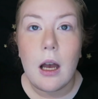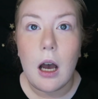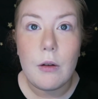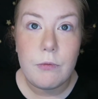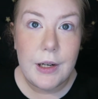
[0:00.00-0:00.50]

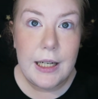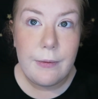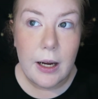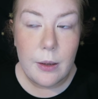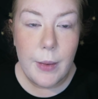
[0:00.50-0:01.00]
I really
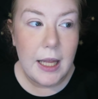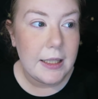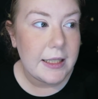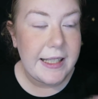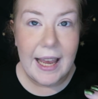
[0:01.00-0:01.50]

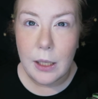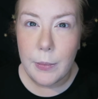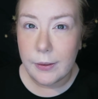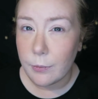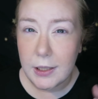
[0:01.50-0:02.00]
recommend getting a
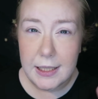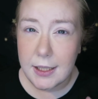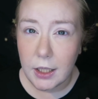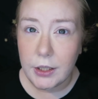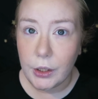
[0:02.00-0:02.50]
mirror and really
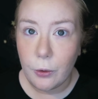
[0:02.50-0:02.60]
studying